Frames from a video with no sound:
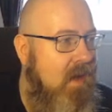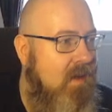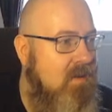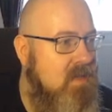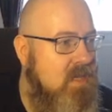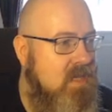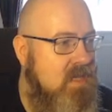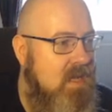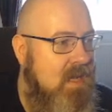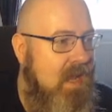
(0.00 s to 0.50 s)

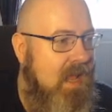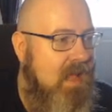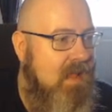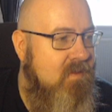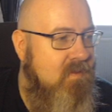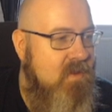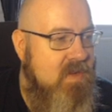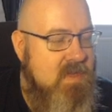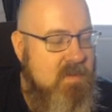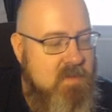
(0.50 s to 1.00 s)
to suddenly ask
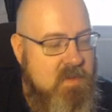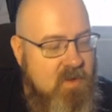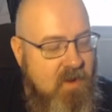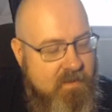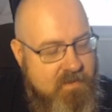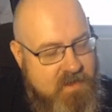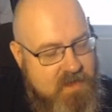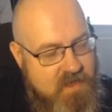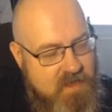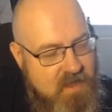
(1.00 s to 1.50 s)
for a
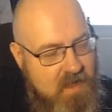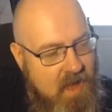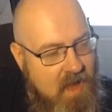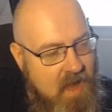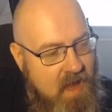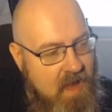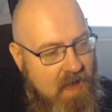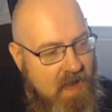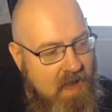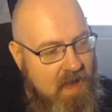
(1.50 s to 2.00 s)
subscription,
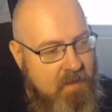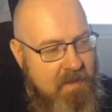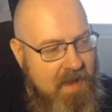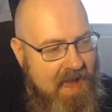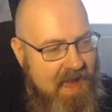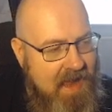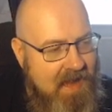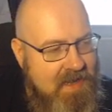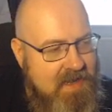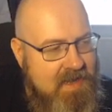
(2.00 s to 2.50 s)

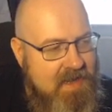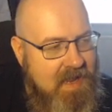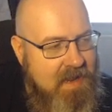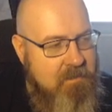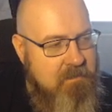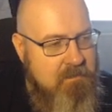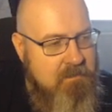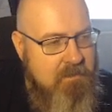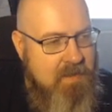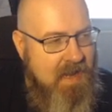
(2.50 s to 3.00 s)
and
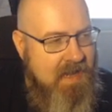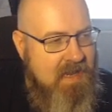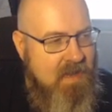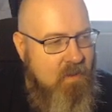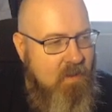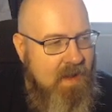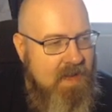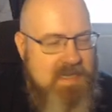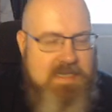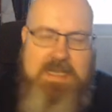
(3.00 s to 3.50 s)
in many
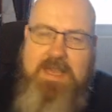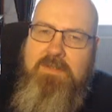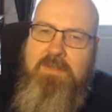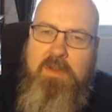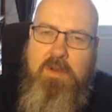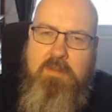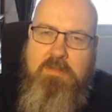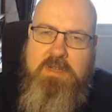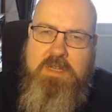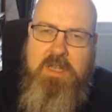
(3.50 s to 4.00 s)
ways give
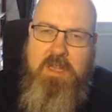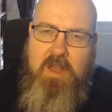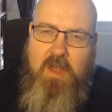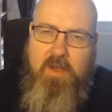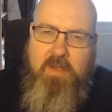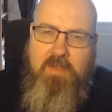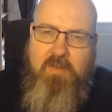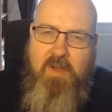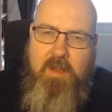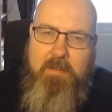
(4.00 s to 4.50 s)
you a much
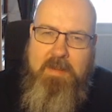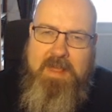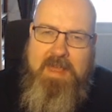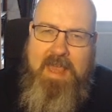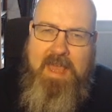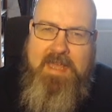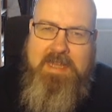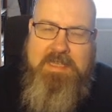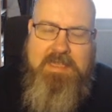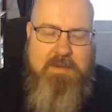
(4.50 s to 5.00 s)
lighter
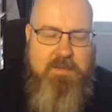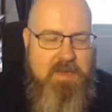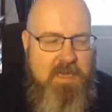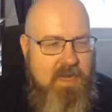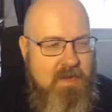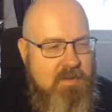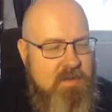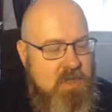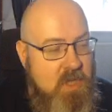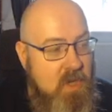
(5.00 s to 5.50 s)
application than we
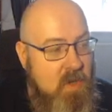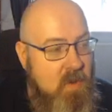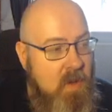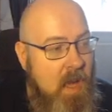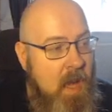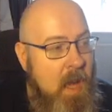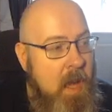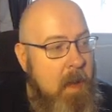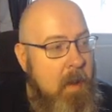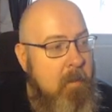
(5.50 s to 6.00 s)
used to.
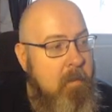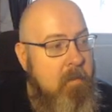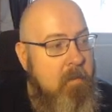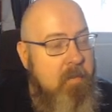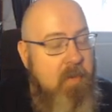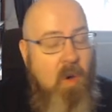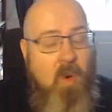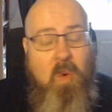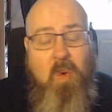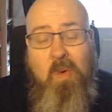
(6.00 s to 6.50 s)

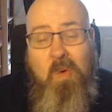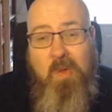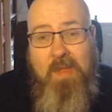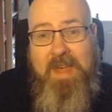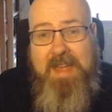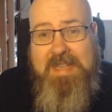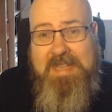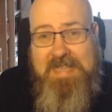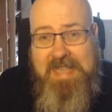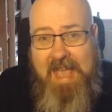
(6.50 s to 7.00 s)
But all
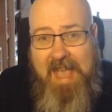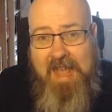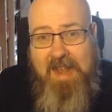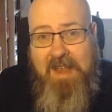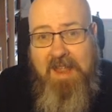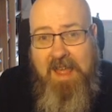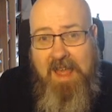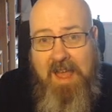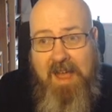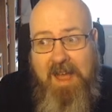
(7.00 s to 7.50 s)
that said,
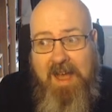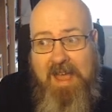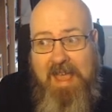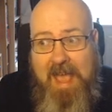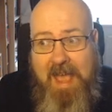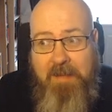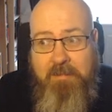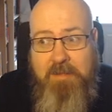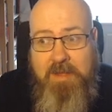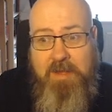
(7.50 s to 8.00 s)
I
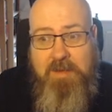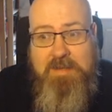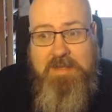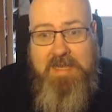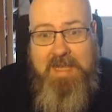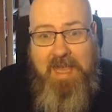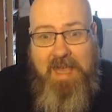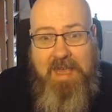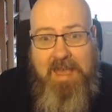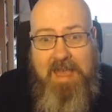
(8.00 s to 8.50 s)
am
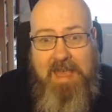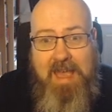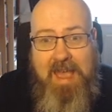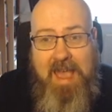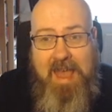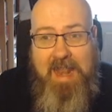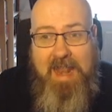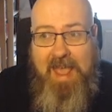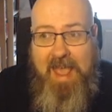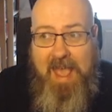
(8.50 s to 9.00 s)
using it,
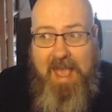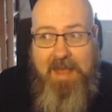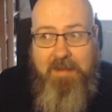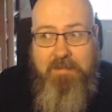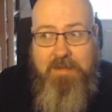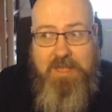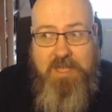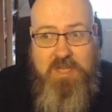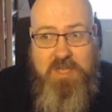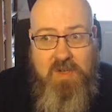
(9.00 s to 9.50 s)
and I
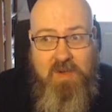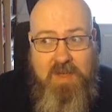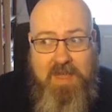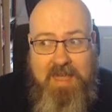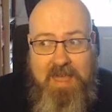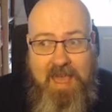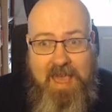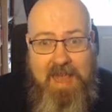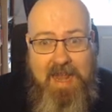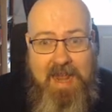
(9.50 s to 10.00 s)
am
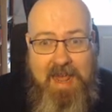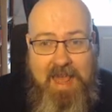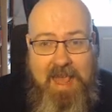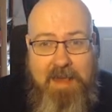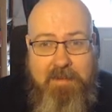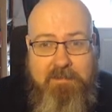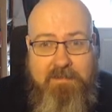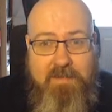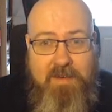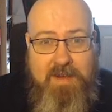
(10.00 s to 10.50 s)
enjoying it, and I
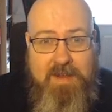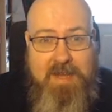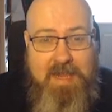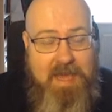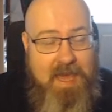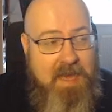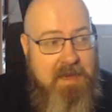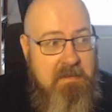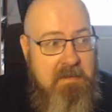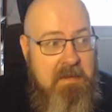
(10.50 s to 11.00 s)
am finding it.